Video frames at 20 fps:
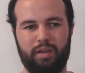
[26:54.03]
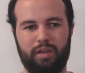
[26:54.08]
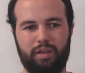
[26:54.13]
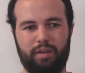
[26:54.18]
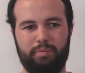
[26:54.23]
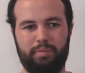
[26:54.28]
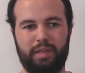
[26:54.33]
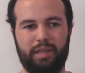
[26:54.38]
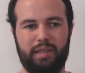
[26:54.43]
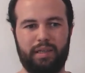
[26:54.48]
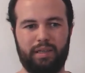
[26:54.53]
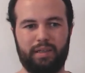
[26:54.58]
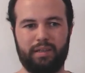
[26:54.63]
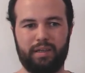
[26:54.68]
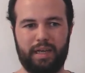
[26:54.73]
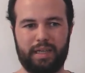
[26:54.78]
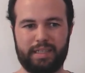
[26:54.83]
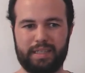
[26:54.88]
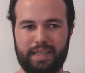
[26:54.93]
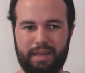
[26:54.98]
be
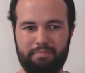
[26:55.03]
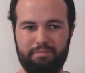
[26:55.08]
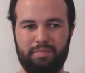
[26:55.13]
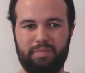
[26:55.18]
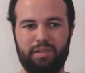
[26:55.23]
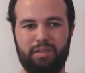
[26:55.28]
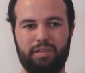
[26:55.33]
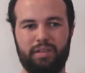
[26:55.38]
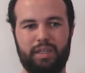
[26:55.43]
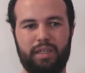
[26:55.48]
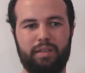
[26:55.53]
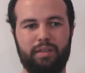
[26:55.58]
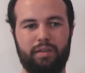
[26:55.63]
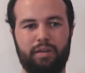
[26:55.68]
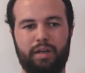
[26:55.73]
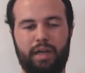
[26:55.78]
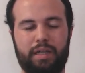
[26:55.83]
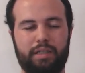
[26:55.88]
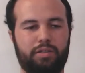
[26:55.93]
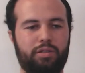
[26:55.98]
assembled either,
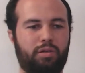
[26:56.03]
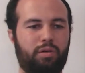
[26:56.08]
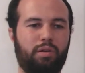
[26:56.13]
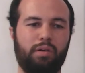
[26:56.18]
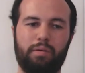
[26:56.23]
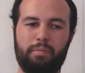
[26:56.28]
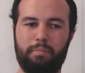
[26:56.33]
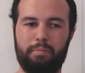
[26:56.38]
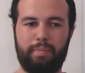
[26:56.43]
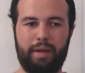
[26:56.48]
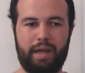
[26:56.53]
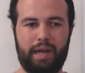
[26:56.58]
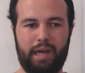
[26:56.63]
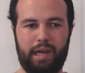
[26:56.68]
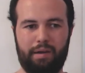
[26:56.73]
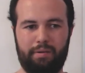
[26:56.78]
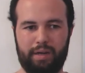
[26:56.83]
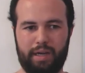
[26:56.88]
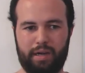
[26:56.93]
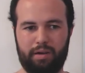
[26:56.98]
and so on.
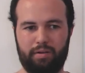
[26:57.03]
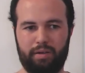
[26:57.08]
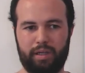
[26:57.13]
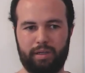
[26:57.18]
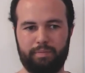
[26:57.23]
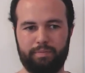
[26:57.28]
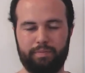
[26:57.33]
Very annoying.